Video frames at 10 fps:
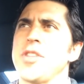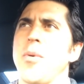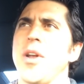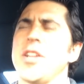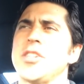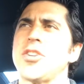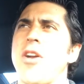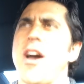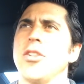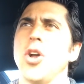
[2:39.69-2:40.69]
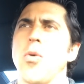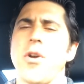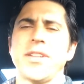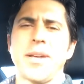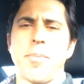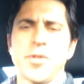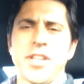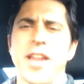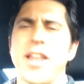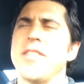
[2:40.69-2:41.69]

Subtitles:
They wanted to start out lower at 10%